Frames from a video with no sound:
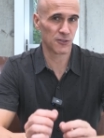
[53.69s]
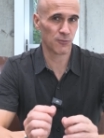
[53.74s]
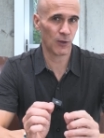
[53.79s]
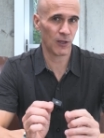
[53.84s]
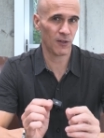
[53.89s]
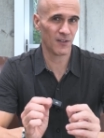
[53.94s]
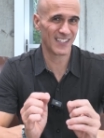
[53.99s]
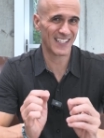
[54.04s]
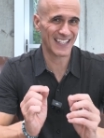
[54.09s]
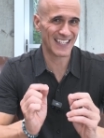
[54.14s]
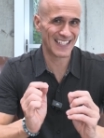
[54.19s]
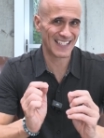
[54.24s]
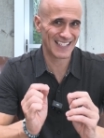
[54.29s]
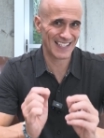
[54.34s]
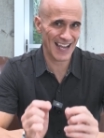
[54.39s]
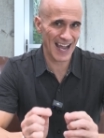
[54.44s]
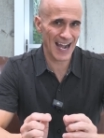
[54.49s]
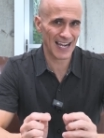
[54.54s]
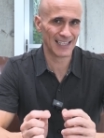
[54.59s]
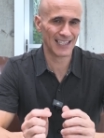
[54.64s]
as well as
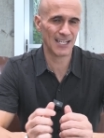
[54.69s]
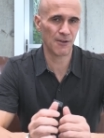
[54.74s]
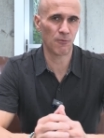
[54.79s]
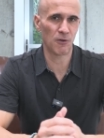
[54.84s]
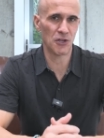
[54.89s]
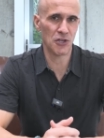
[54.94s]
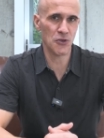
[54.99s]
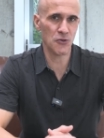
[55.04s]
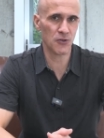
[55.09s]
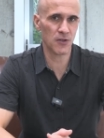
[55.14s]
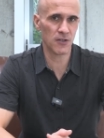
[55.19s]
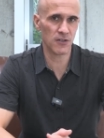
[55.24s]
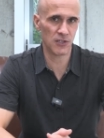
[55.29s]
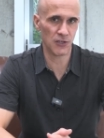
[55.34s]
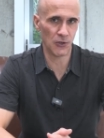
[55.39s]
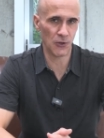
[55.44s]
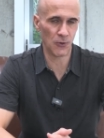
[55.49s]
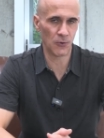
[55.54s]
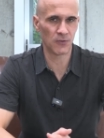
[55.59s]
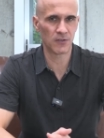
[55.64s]
exactly what you
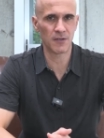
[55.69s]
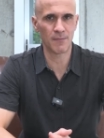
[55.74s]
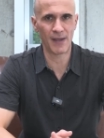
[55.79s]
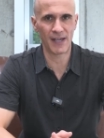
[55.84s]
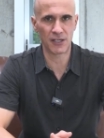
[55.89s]
can do